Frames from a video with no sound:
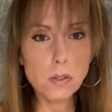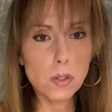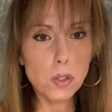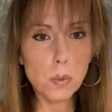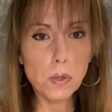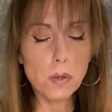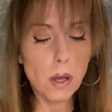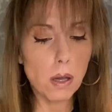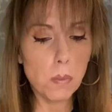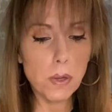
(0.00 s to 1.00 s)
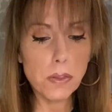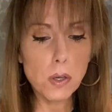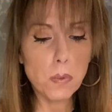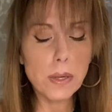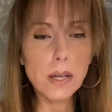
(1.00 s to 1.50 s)
to do with
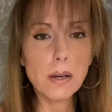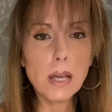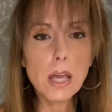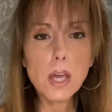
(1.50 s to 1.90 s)
career,